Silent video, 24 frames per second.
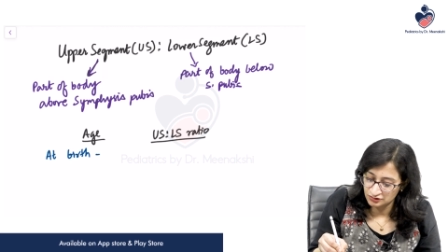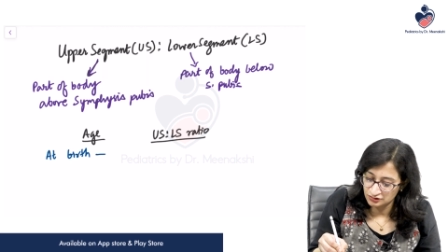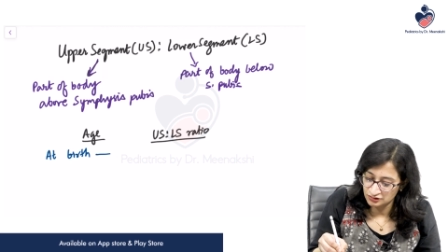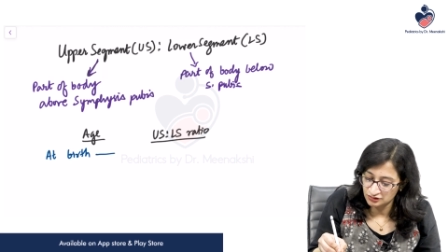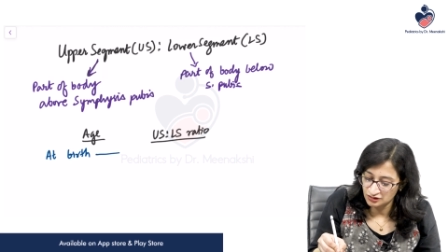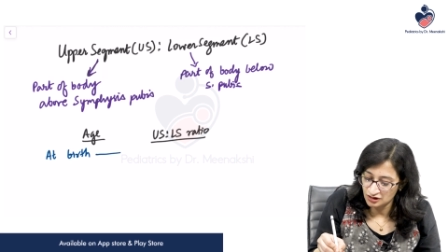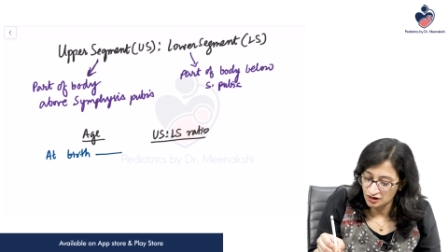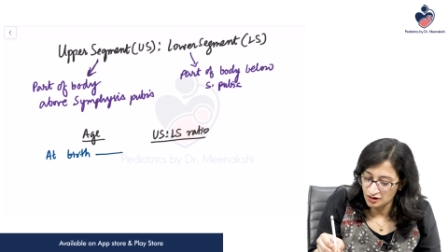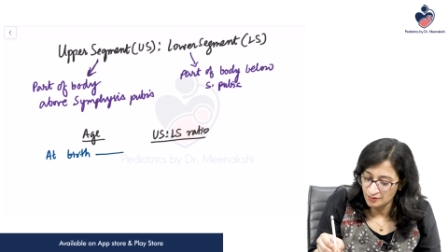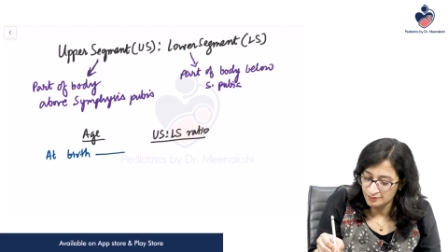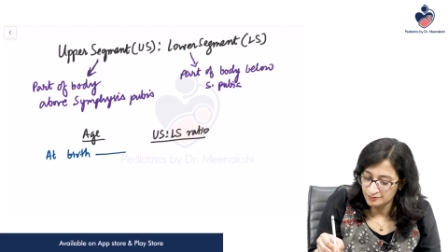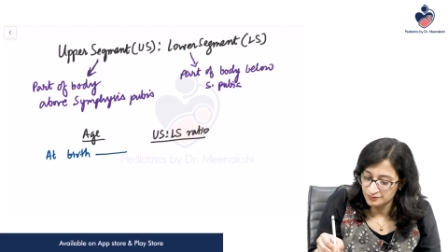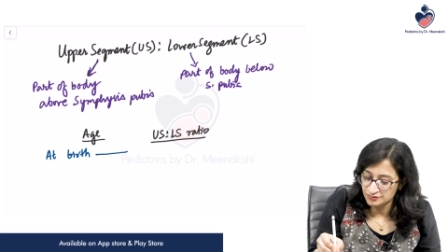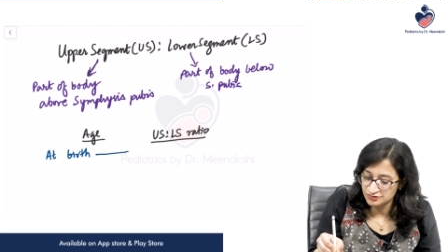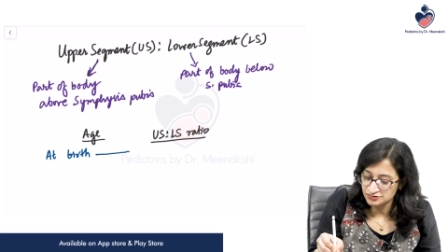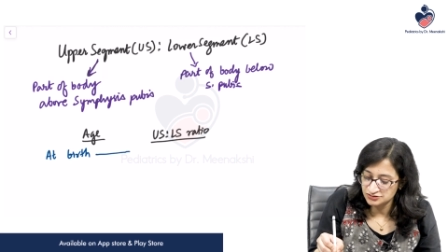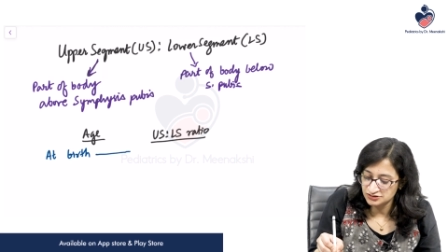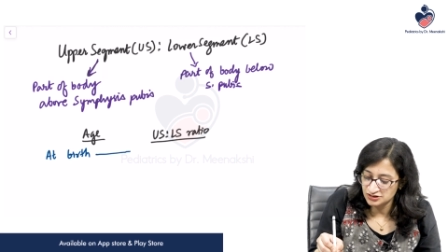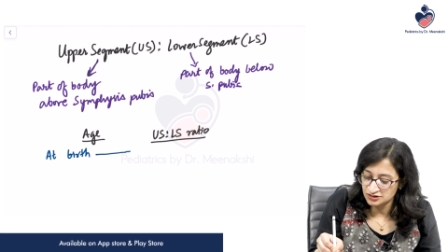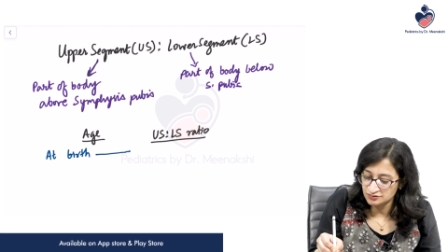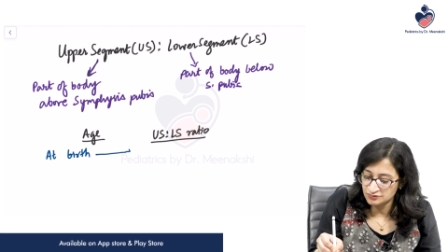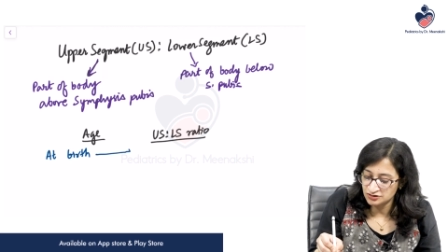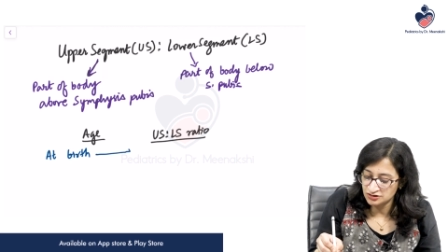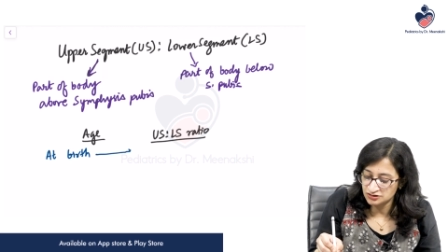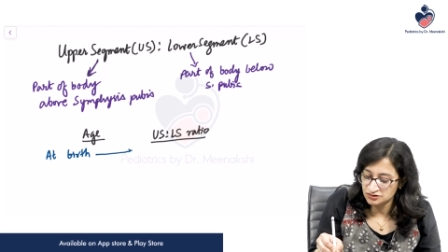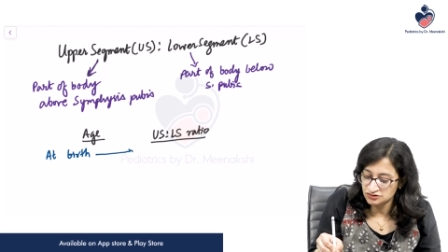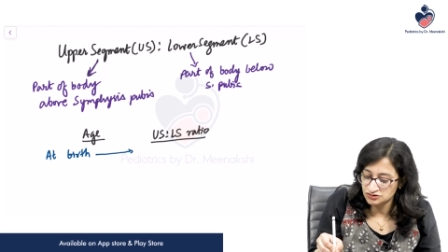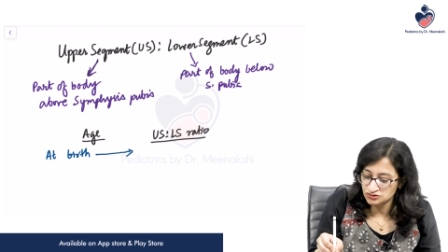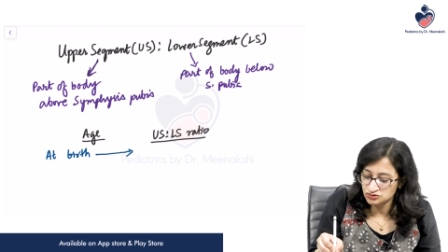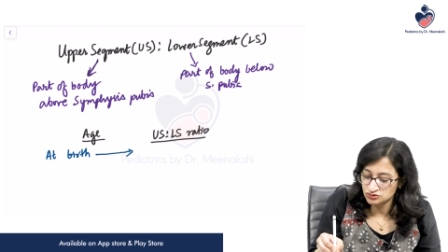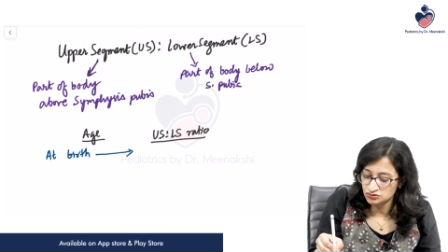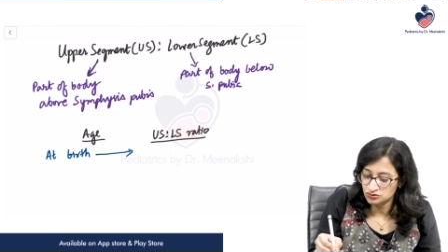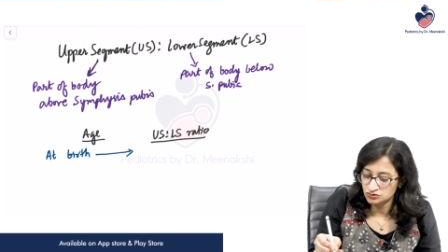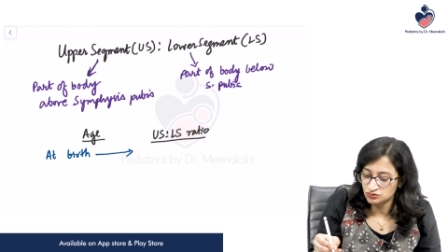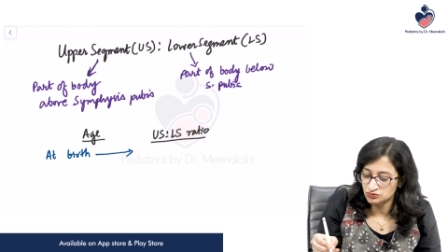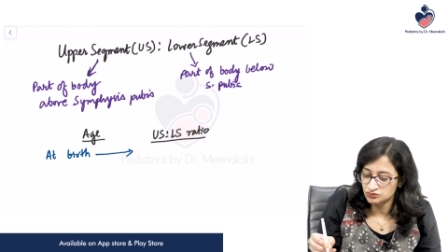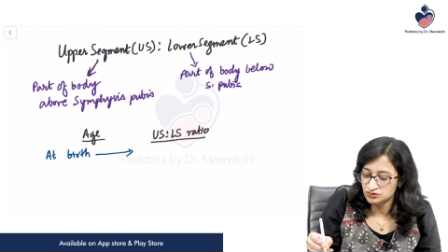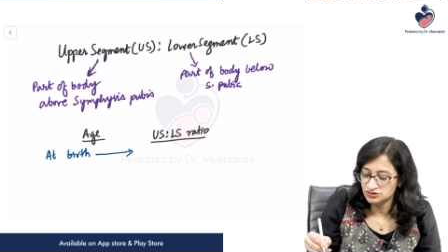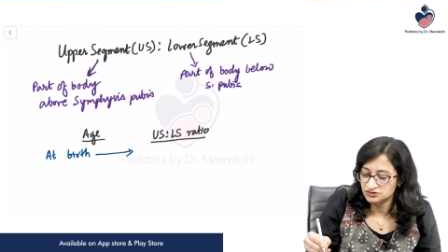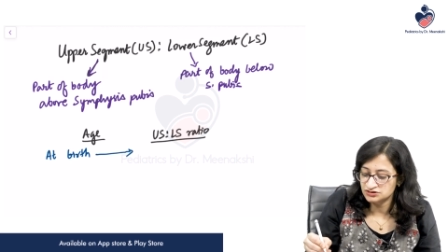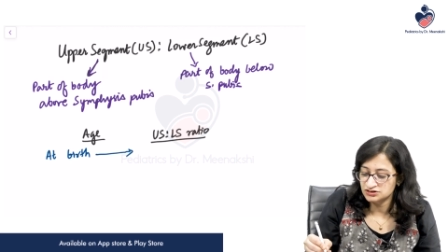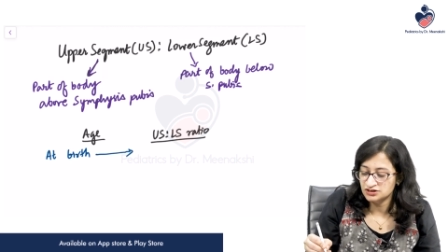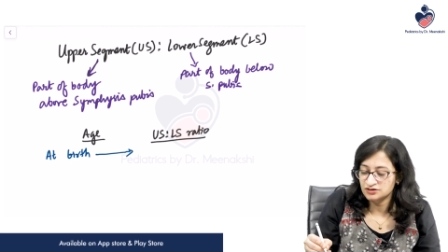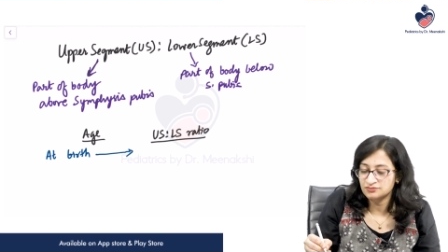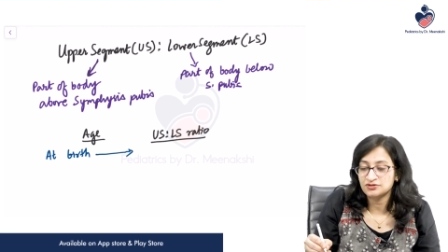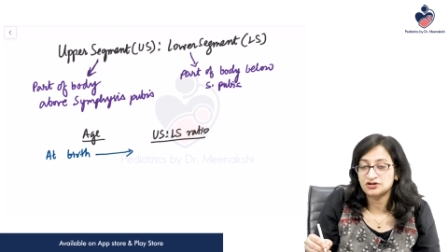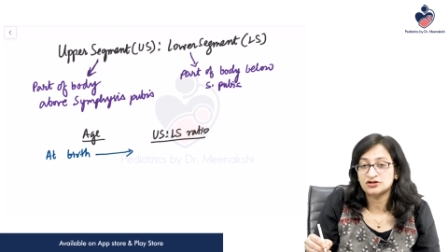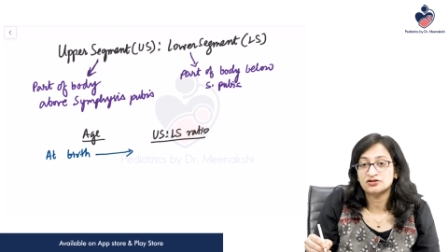the upper segment is to lower
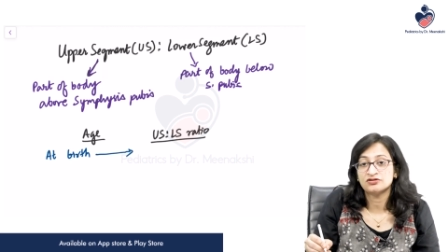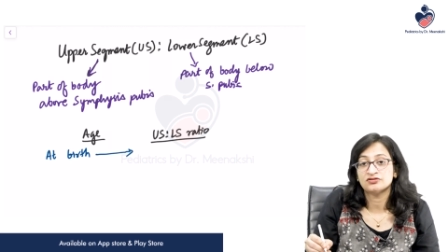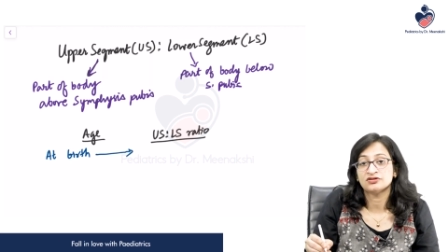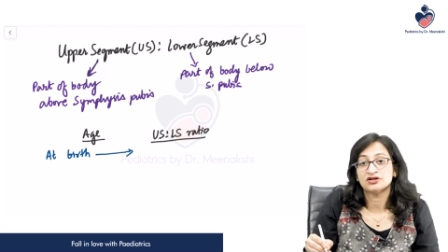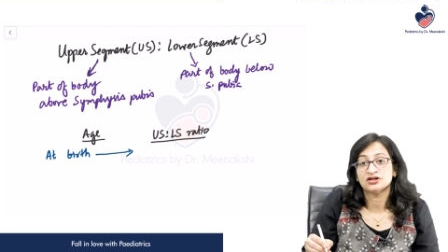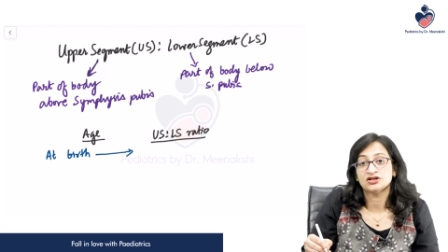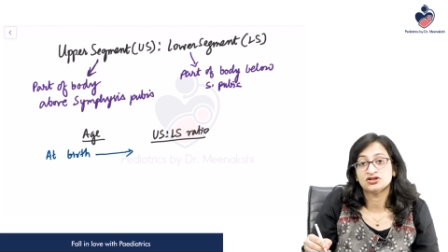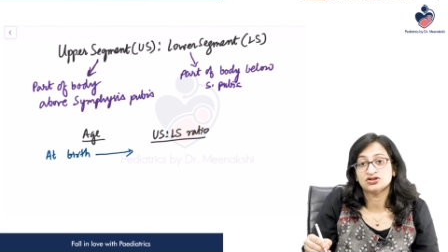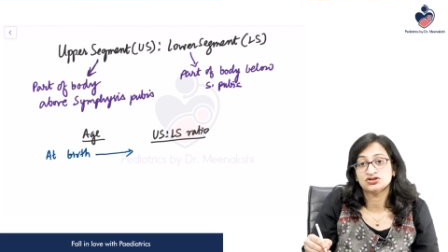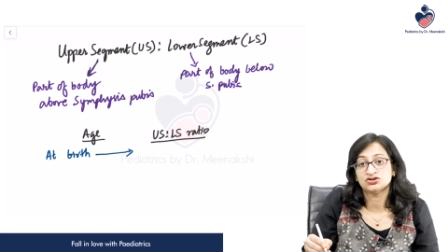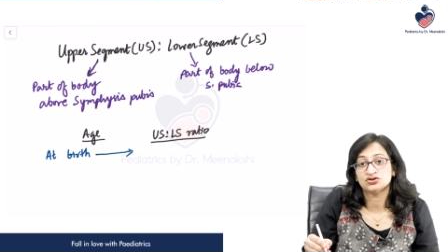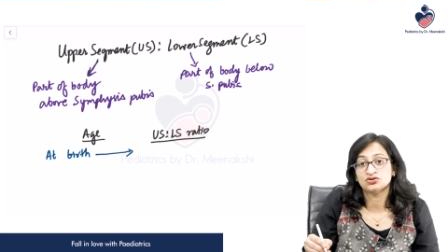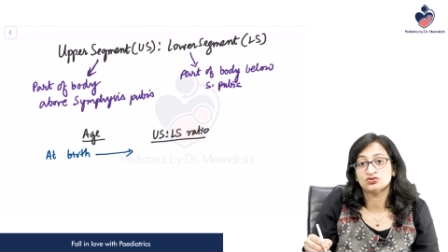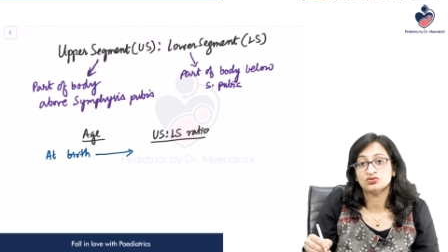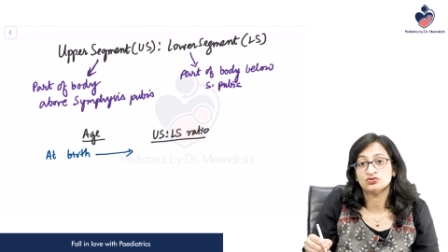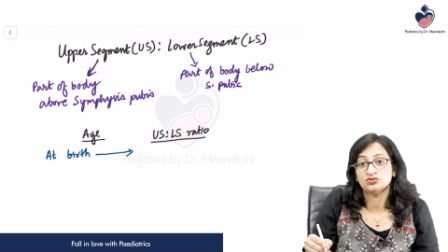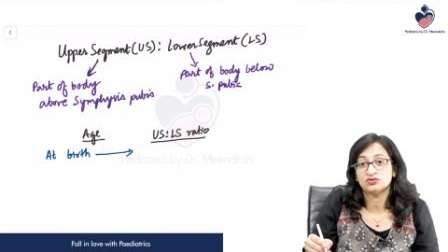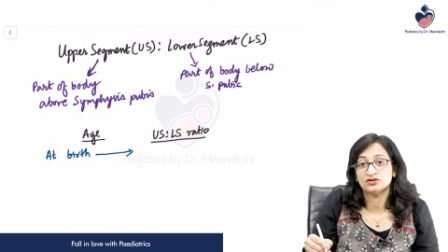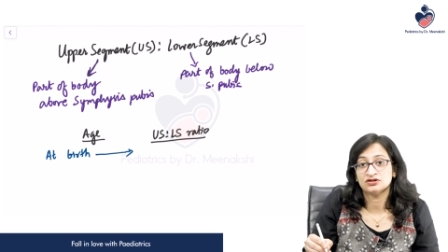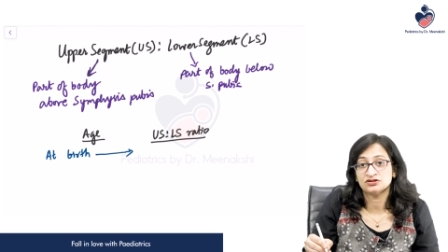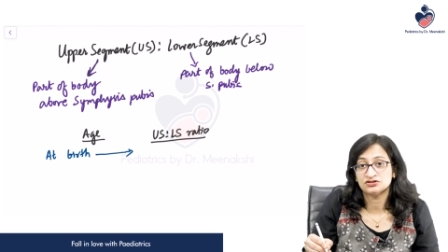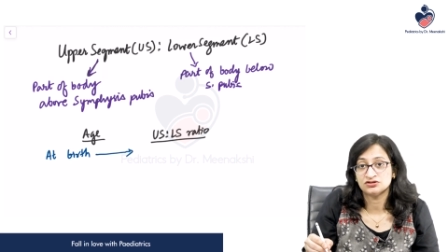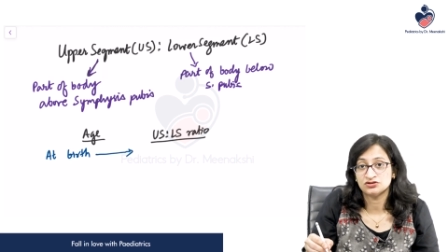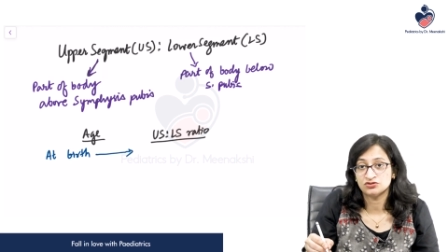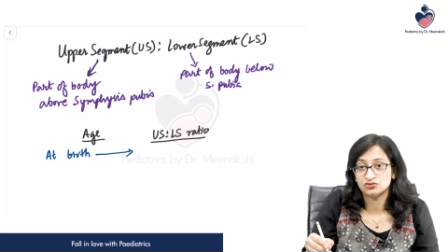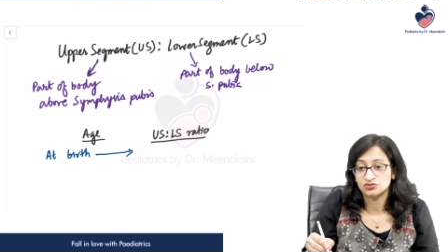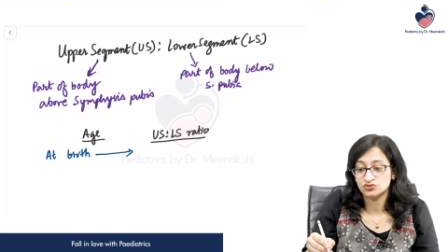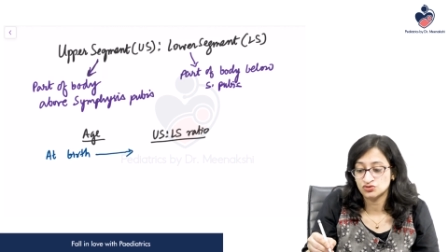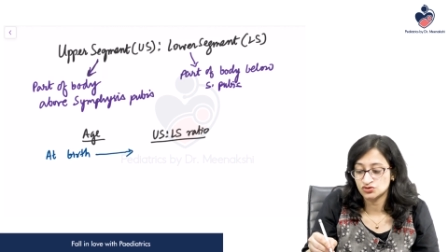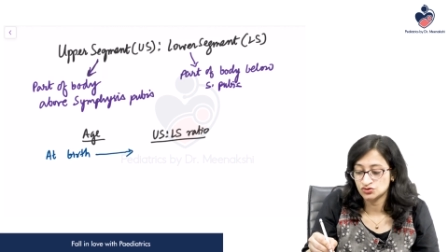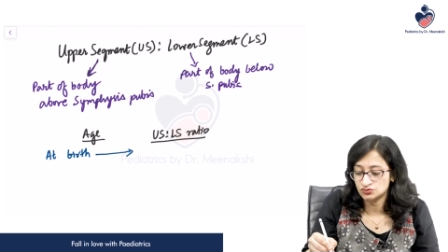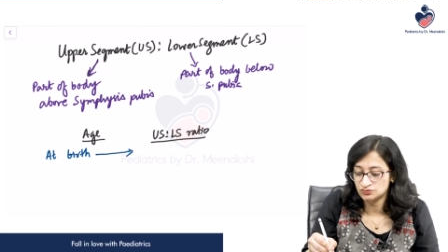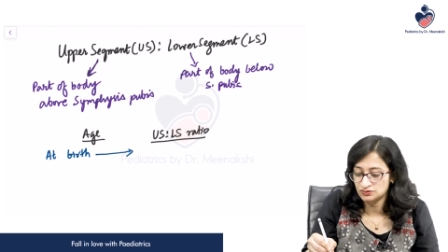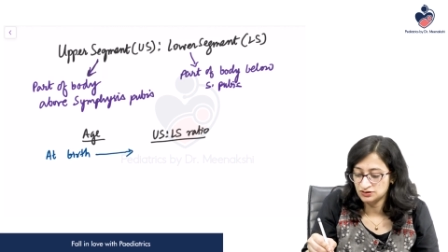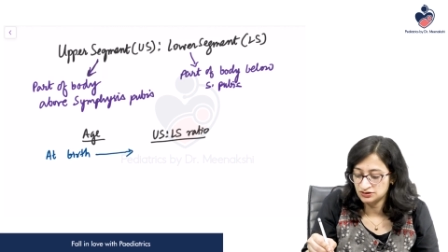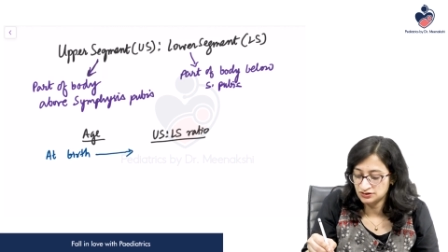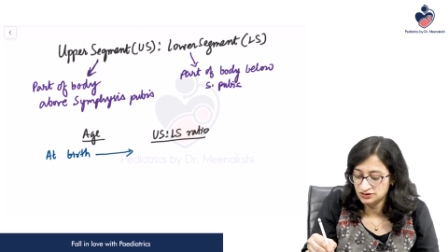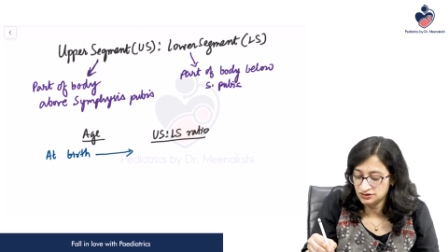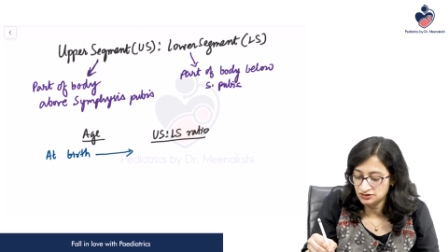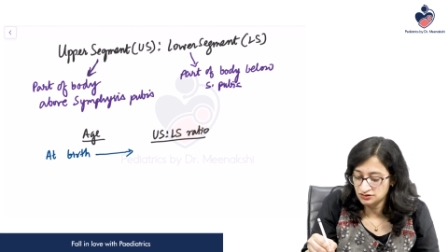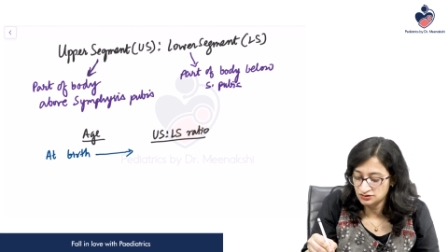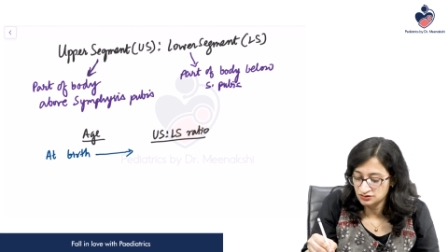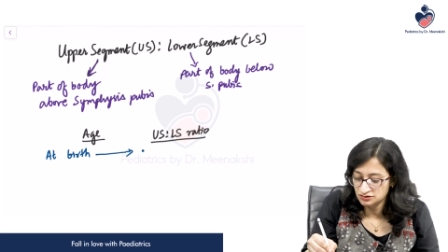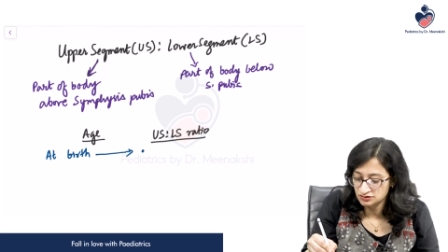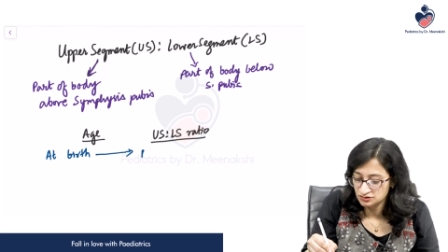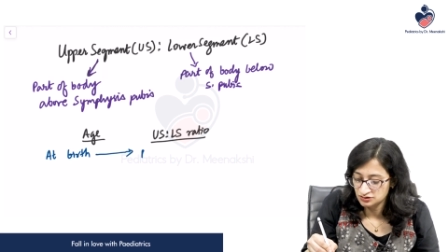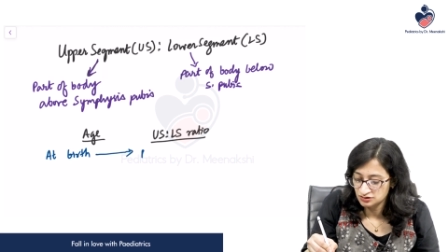segment ratio is usually